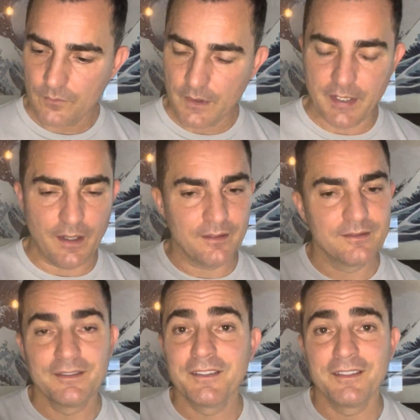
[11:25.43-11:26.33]
Yeah.
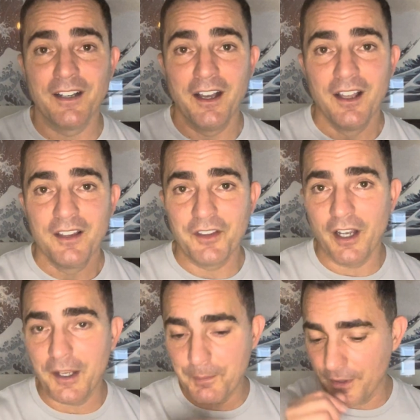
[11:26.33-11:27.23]
The
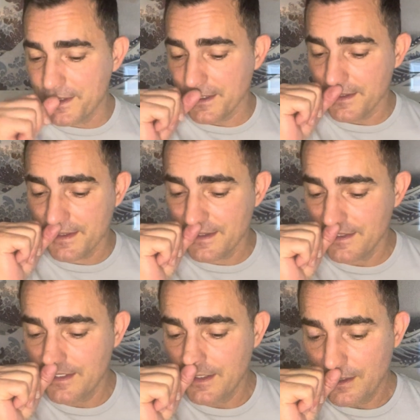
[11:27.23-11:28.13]
High Priestess.
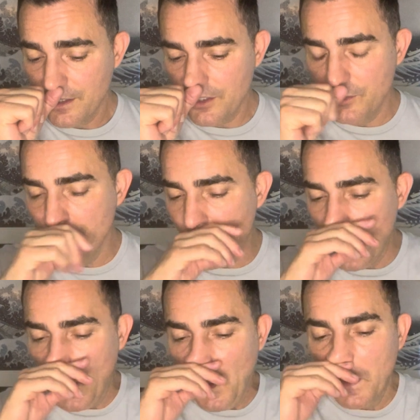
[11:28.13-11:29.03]
You
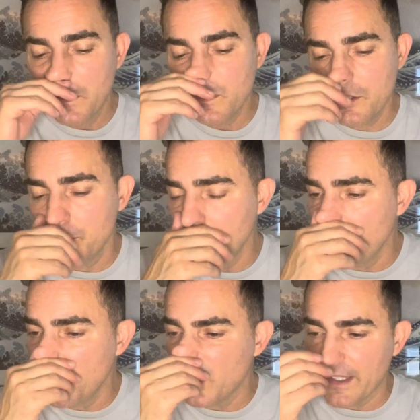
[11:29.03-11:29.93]

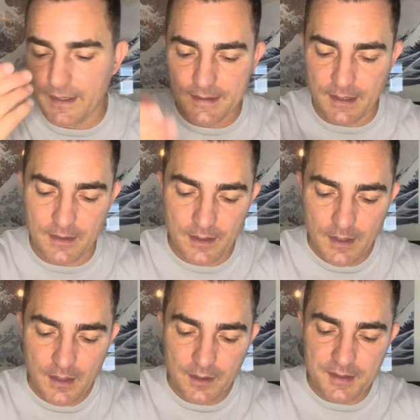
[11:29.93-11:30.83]
know, like I said,
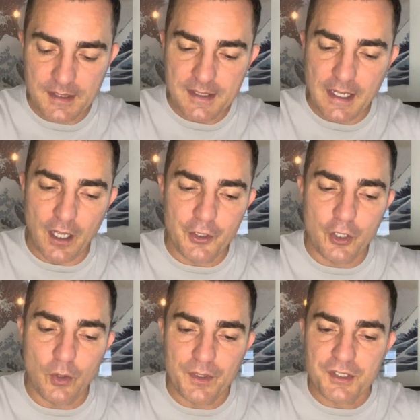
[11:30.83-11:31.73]
this is the
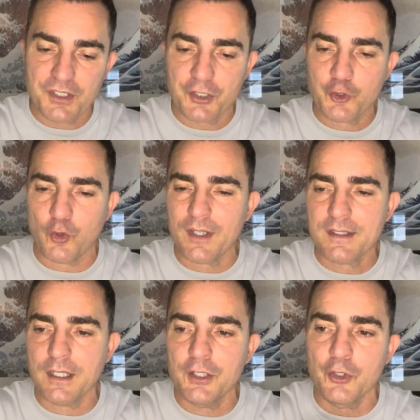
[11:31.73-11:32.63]
unknowns. This is
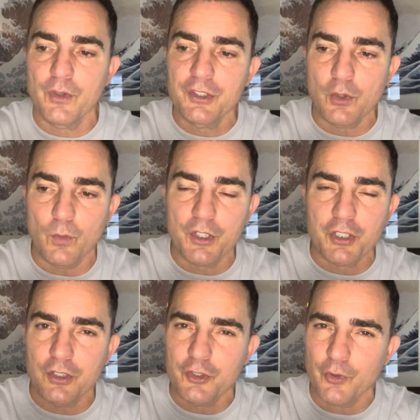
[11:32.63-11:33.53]
trusting in your
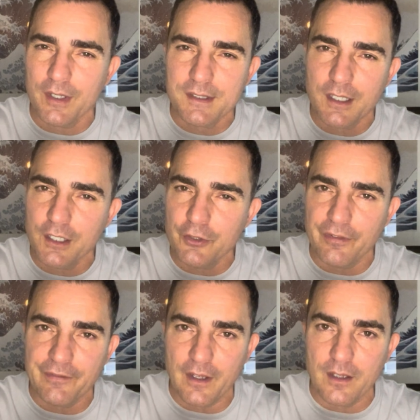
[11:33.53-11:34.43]
intuition, trusting in your
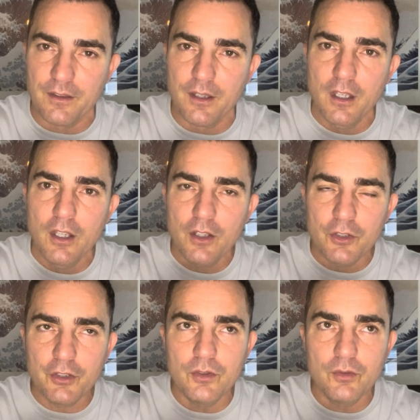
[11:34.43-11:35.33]
faith.
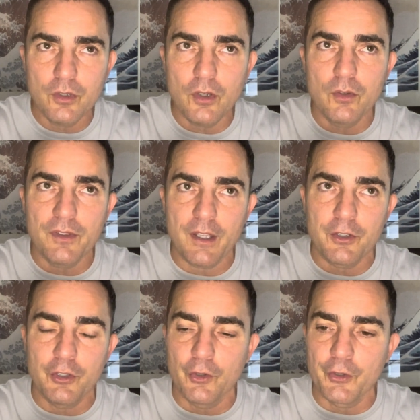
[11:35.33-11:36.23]
You know that
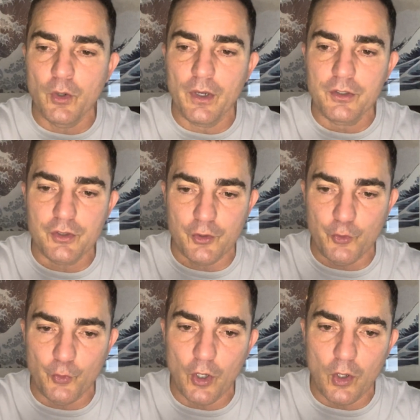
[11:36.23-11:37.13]
you're going to
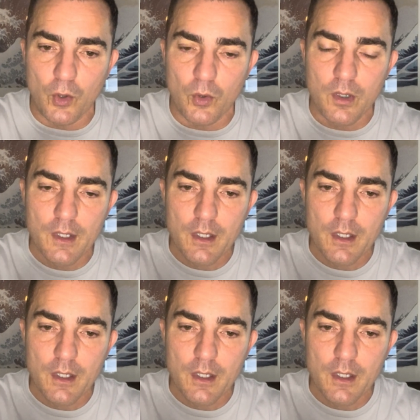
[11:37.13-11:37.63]
grow